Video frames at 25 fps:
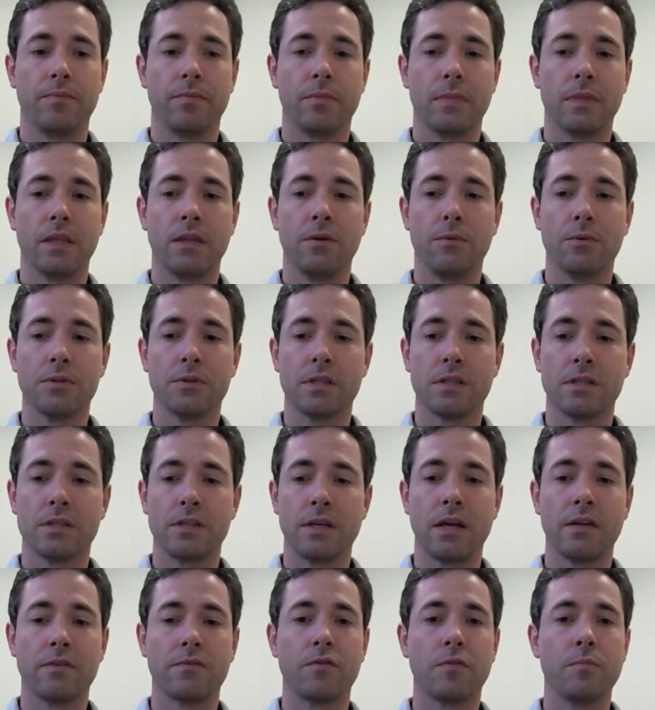It was
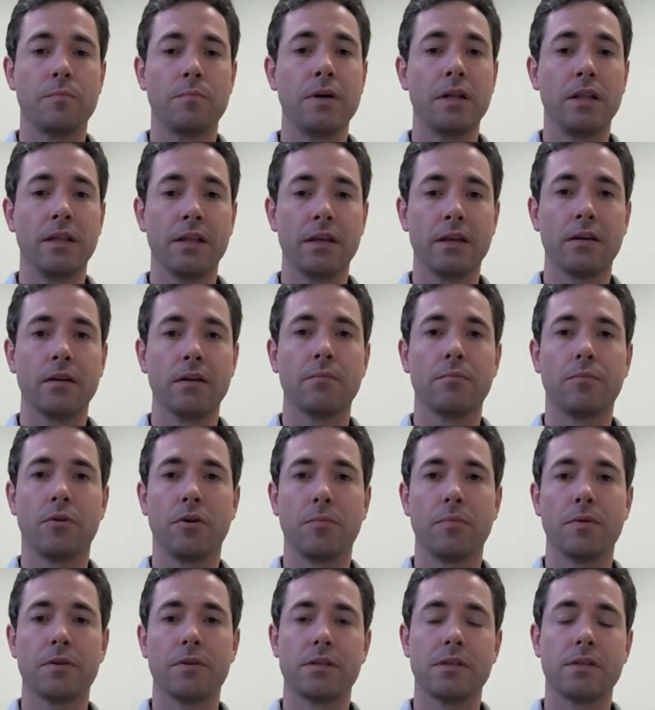designed for billing
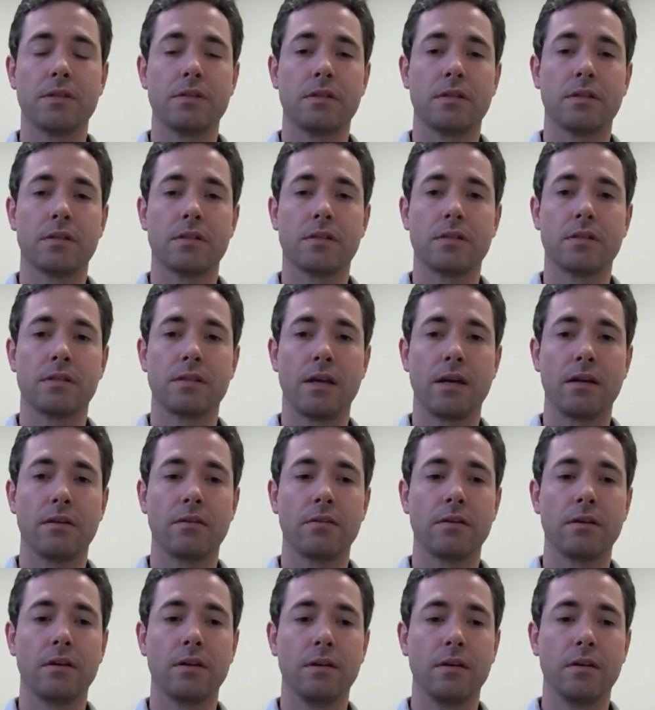purposes, and it's
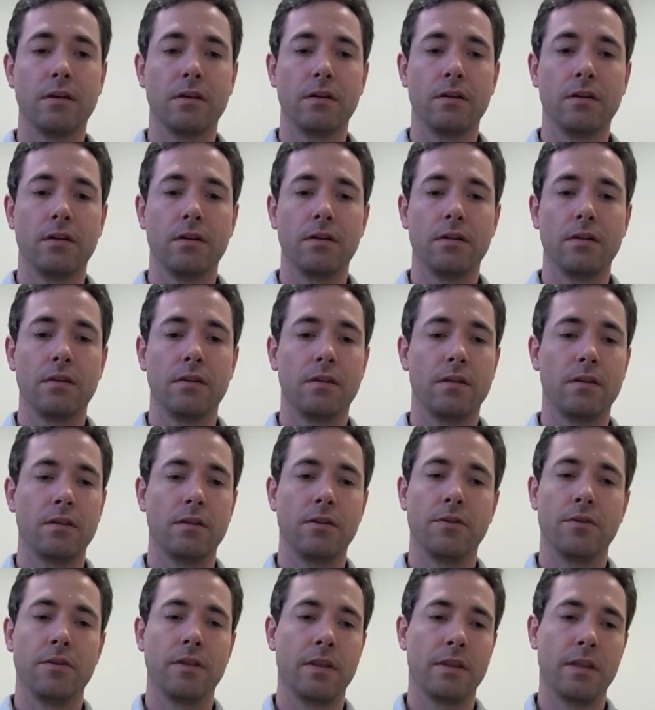designed,
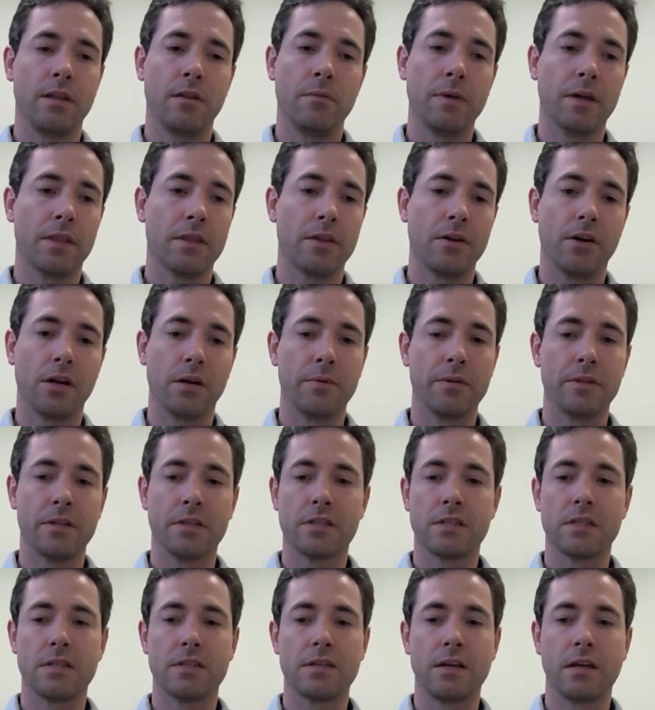they'll make the argument that
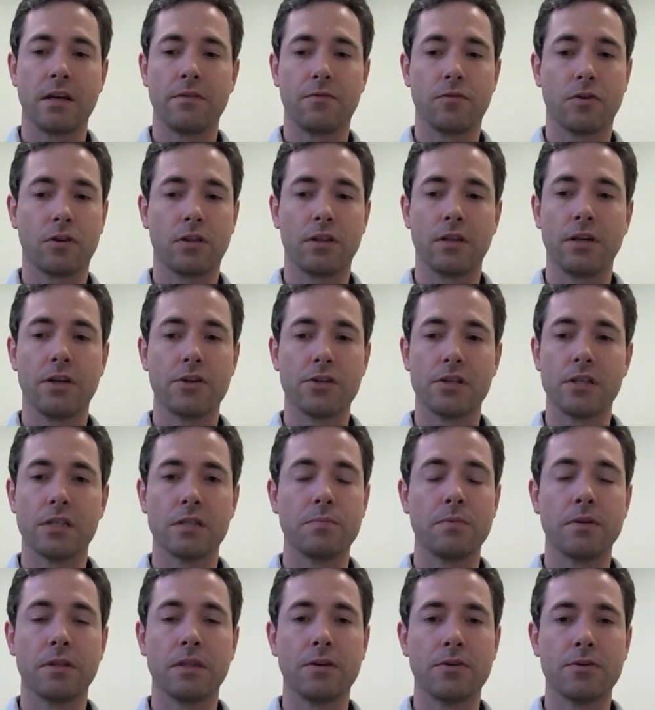it's designed for clinicians,
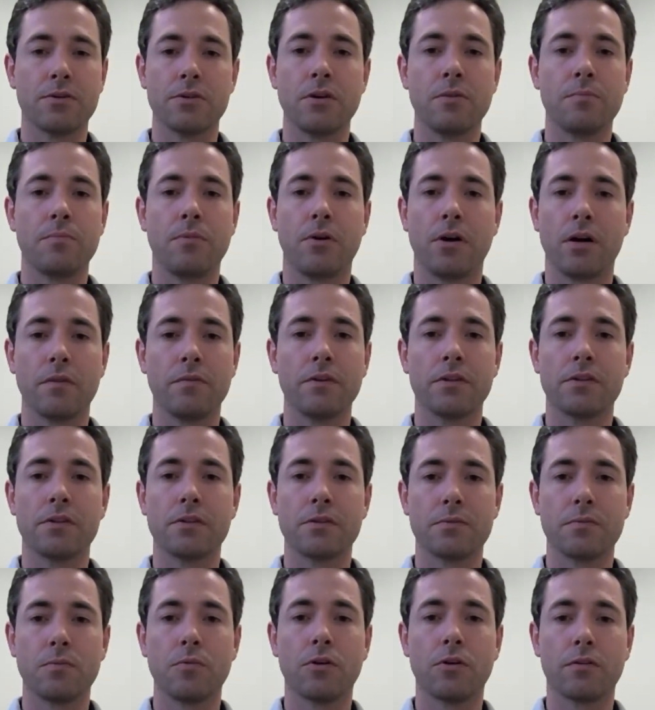but there's no part of
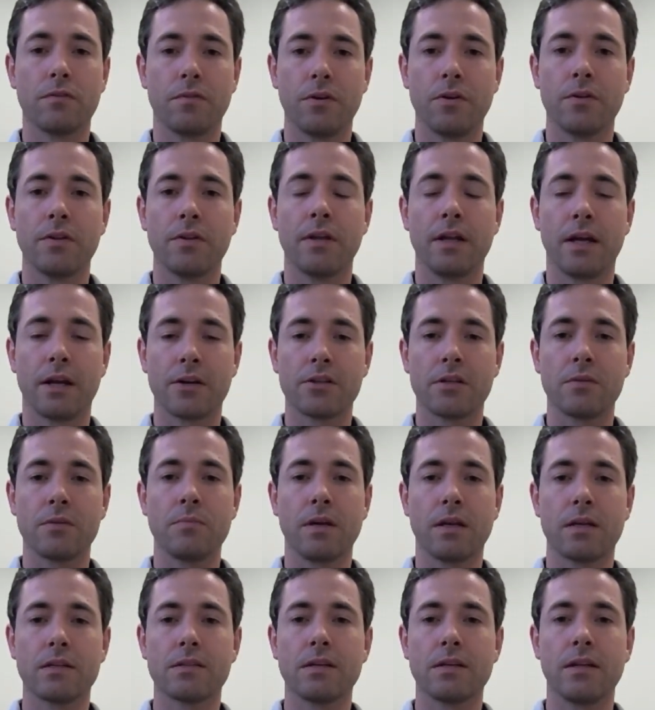its workflow that actually
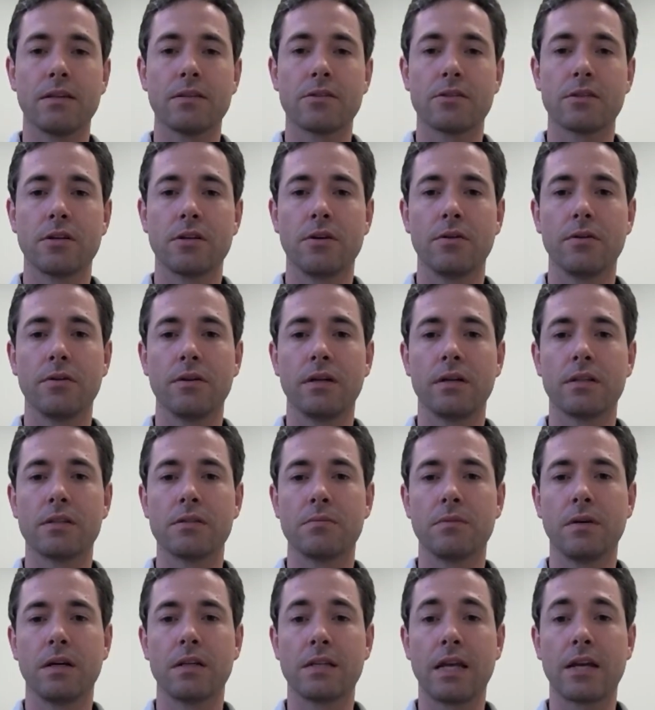makes sense. So
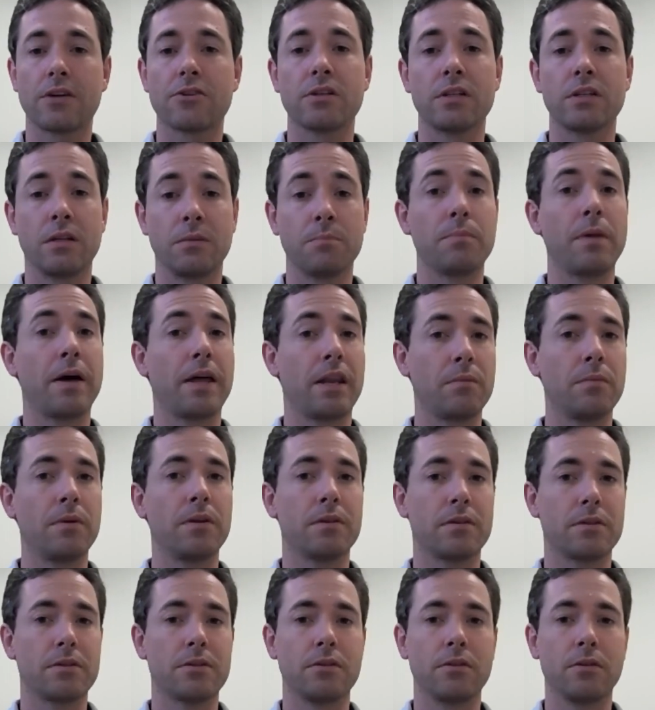it's actually an
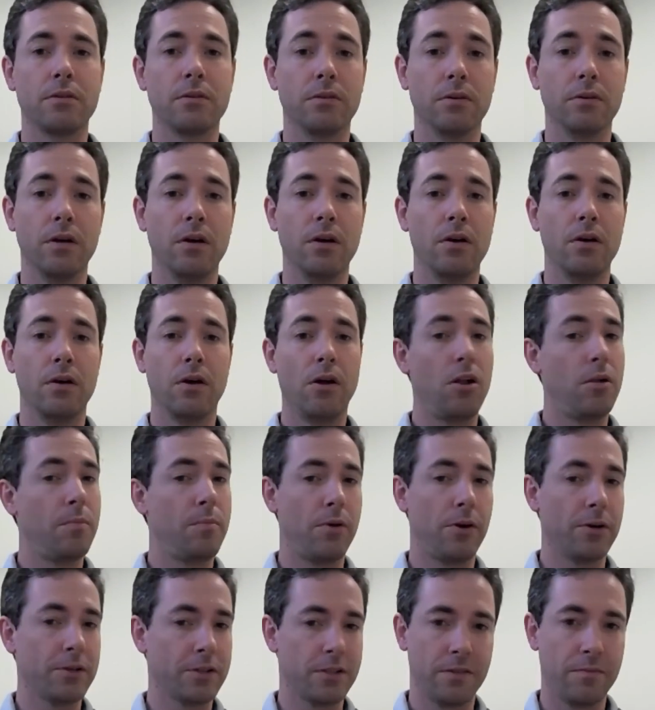impediment to all
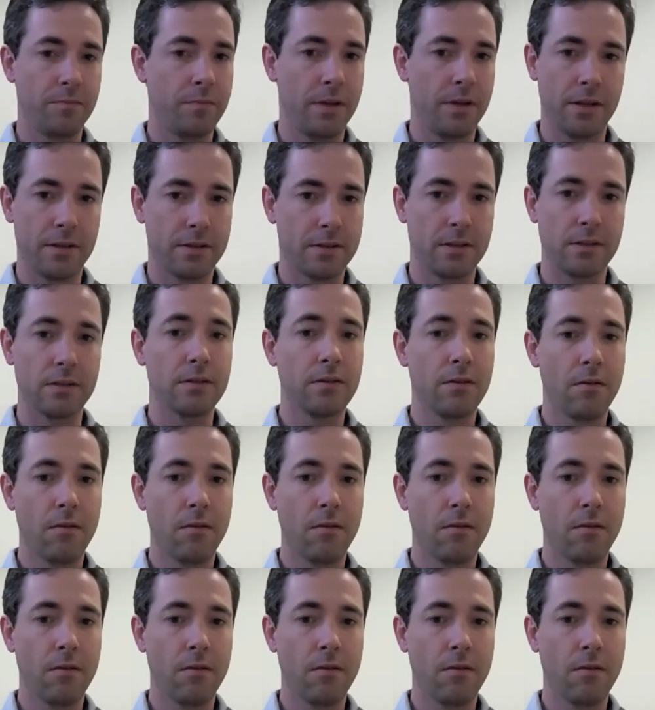parts of medicine,